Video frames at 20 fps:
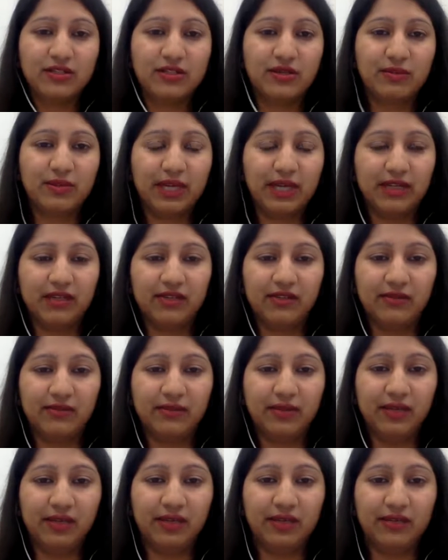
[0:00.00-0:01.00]
So I'm kind
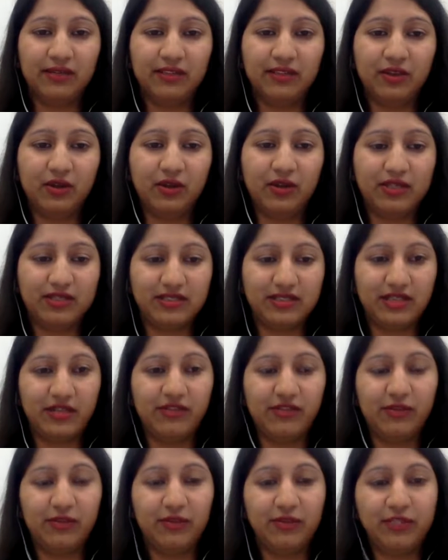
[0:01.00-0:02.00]
of the talk is
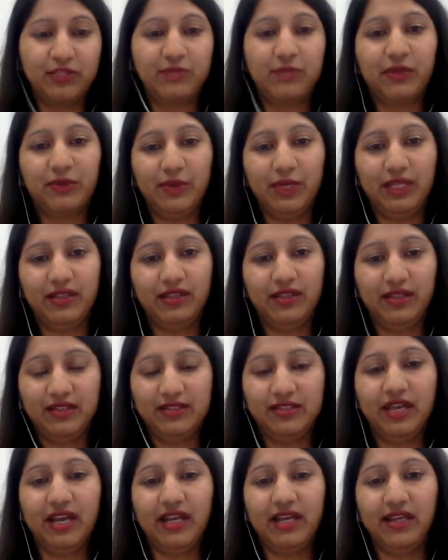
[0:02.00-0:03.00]
kind of a bridge between the
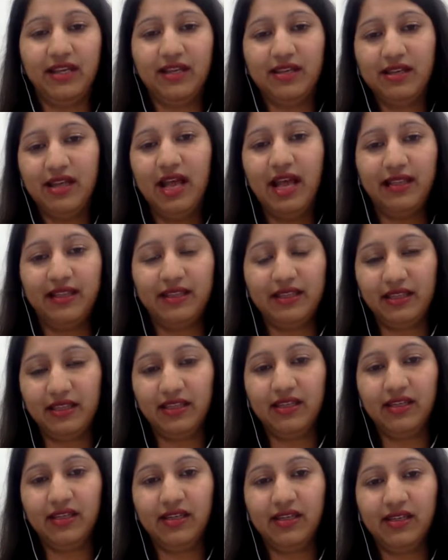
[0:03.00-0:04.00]
design
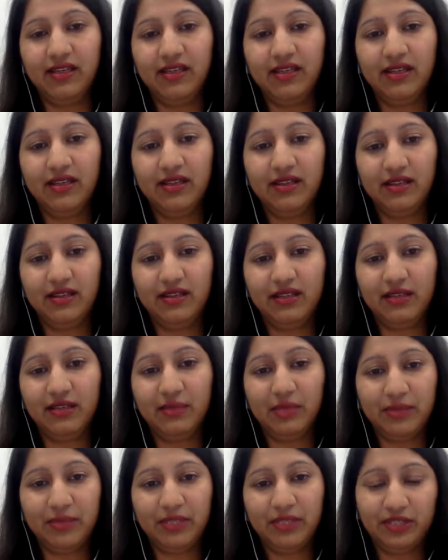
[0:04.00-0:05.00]
and the
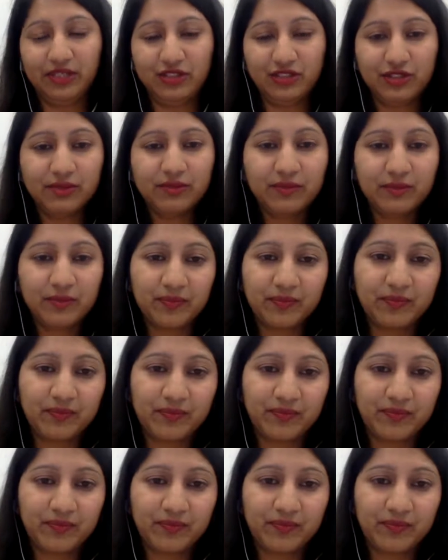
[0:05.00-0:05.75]
implementation.